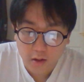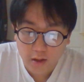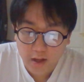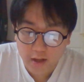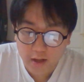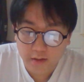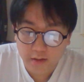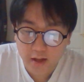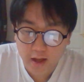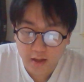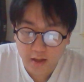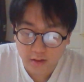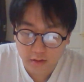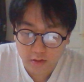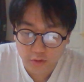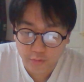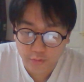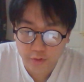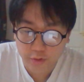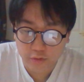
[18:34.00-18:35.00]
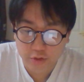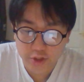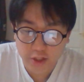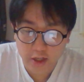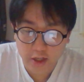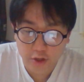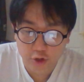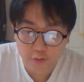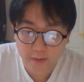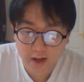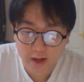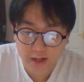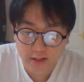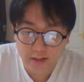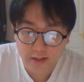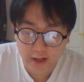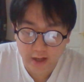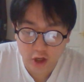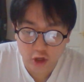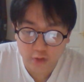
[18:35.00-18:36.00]
in the end, we all share
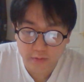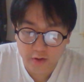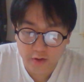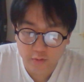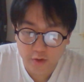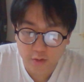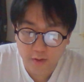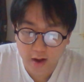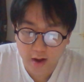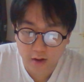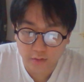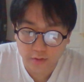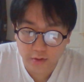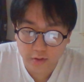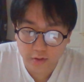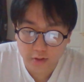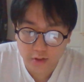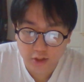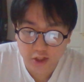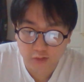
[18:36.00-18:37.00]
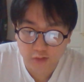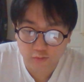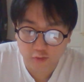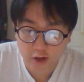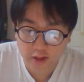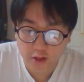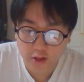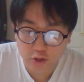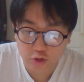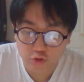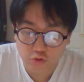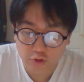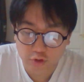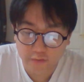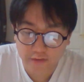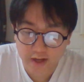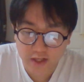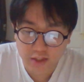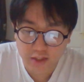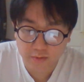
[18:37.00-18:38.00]
humanity that cannot be rewound. Some write the story of
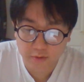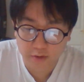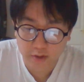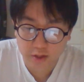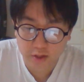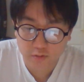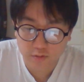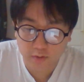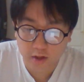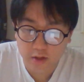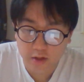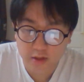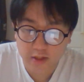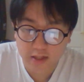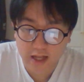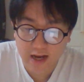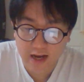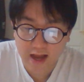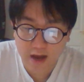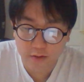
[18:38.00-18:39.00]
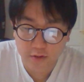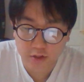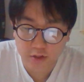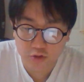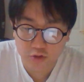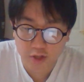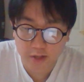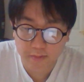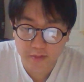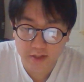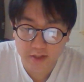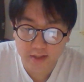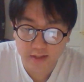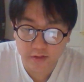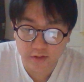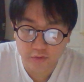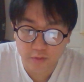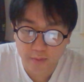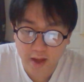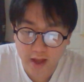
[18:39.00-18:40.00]
that experience, while others allow the script to
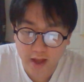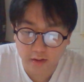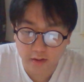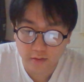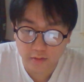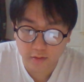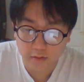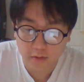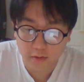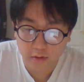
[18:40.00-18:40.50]
steal the pen.